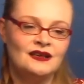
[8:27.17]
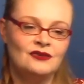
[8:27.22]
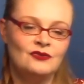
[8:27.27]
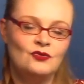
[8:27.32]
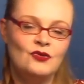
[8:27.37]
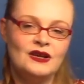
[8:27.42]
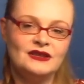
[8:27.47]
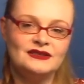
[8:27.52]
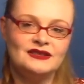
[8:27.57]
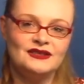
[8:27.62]

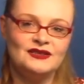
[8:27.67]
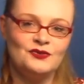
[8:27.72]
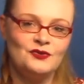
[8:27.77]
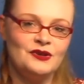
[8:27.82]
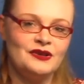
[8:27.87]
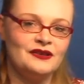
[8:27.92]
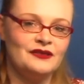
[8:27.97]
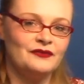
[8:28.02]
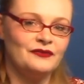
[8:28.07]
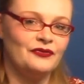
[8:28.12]
what
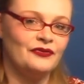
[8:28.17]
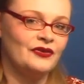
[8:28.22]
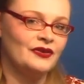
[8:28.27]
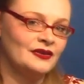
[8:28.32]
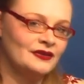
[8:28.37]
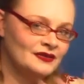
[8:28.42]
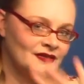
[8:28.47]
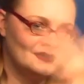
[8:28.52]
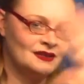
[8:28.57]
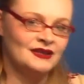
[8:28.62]
sort of
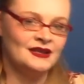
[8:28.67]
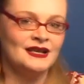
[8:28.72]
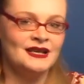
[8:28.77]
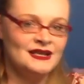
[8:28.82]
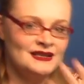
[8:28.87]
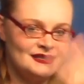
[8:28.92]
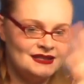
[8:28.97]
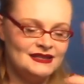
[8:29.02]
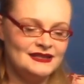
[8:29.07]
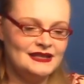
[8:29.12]

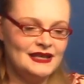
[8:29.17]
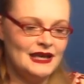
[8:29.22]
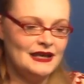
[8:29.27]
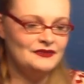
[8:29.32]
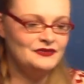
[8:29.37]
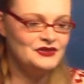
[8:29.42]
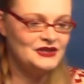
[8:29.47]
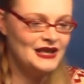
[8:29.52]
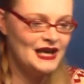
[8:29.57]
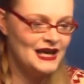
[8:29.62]

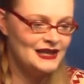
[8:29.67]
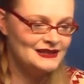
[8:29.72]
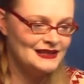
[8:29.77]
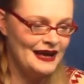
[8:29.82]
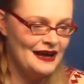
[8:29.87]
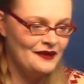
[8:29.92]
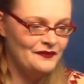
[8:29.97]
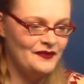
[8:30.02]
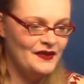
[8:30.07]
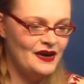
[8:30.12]
stuff she has
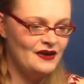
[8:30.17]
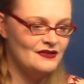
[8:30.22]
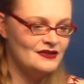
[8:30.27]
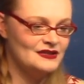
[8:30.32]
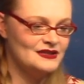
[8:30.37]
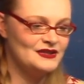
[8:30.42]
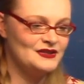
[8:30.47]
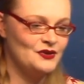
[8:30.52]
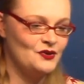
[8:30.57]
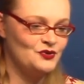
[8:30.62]
out there
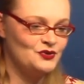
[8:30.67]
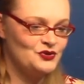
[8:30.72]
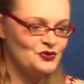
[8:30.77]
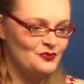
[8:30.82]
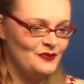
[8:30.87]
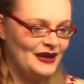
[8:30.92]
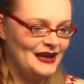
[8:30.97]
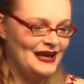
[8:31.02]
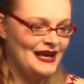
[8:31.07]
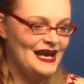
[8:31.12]
on social
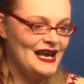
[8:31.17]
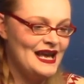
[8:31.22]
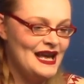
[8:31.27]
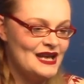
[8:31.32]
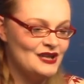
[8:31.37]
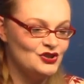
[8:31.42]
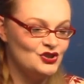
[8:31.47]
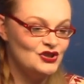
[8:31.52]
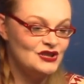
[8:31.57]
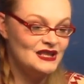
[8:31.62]
media,
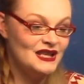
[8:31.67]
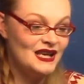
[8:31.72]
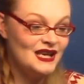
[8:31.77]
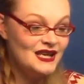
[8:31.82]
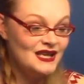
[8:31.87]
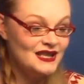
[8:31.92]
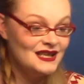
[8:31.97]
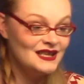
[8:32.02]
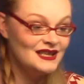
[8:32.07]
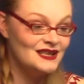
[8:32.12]
and
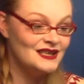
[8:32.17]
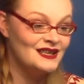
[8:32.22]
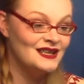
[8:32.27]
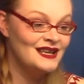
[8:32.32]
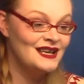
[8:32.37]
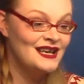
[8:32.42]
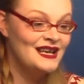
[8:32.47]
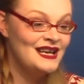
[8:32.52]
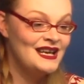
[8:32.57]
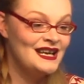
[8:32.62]
she
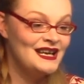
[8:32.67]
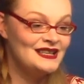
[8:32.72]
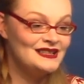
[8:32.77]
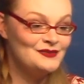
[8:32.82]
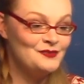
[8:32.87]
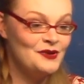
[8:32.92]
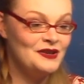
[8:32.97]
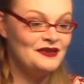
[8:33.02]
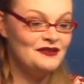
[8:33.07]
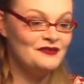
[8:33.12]

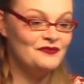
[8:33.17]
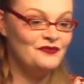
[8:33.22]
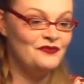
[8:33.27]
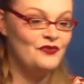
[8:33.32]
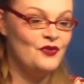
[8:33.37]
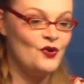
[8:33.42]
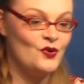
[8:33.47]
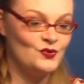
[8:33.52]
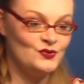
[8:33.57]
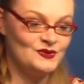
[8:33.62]
is one
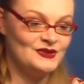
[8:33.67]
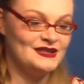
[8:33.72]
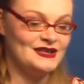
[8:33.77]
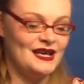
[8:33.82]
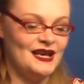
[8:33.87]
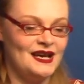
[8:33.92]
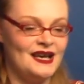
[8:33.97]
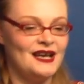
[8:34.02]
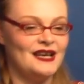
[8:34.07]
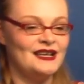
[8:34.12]
of those
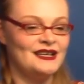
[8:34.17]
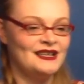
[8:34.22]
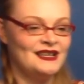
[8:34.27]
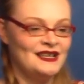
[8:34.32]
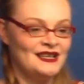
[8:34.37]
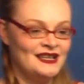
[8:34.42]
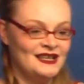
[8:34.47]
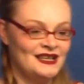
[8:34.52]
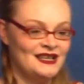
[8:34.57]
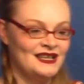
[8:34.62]

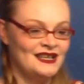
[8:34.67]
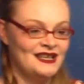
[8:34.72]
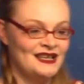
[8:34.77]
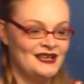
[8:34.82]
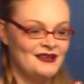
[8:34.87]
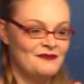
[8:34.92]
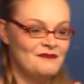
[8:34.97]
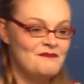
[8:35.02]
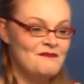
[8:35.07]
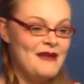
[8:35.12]

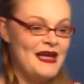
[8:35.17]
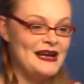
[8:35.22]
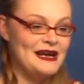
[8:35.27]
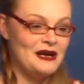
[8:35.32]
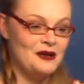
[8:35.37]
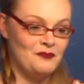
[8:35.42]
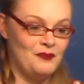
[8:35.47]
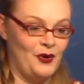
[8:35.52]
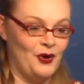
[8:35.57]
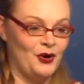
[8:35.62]

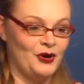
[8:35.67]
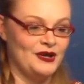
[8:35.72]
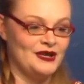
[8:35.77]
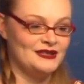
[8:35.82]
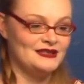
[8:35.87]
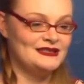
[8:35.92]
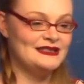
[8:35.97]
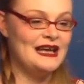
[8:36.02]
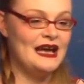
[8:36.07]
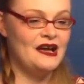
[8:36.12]
makeup
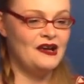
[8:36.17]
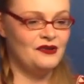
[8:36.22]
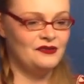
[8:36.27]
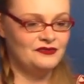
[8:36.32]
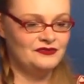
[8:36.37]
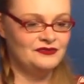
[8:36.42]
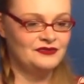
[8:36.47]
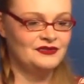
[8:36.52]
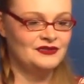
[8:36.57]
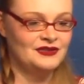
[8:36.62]
artists.
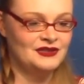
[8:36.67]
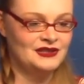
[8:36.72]
Now,